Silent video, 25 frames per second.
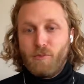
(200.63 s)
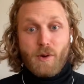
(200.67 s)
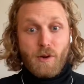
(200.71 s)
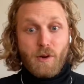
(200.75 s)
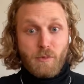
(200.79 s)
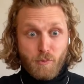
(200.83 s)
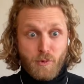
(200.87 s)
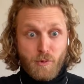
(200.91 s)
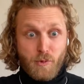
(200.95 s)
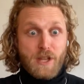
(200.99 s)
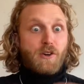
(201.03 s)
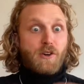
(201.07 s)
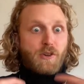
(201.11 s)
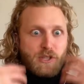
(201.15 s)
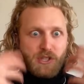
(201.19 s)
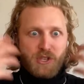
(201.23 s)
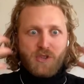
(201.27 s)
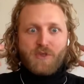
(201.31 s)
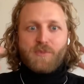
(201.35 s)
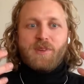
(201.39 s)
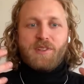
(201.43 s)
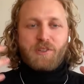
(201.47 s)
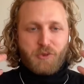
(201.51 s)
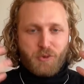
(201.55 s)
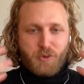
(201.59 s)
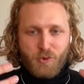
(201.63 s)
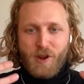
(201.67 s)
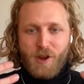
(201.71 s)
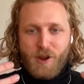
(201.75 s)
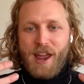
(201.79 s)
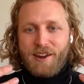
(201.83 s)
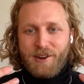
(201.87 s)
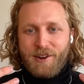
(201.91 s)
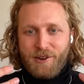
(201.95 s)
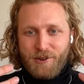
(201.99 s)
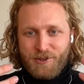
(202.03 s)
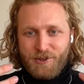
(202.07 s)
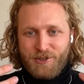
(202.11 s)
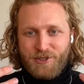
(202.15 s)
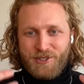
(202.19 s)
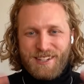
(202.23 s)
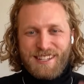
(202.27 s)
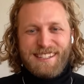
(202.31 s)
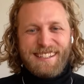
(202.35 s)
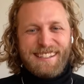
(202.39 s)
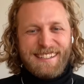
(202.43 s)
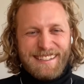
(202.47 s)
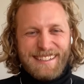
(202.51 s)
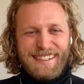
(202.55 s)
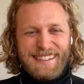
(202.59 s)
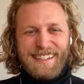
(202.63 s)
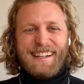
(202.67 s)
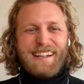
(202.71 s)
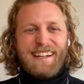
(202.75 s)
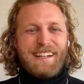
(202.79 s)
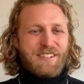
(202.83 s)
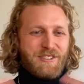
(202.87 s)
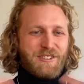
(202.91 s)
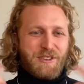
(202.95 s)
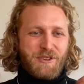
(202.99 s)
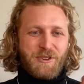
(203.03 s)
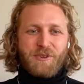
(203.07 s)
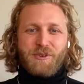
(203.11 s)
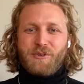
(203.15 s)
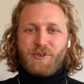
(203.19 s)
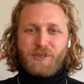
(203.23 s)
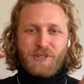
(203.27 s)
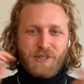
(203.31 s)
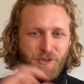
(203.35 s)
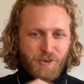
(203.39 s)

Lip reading: real human creators to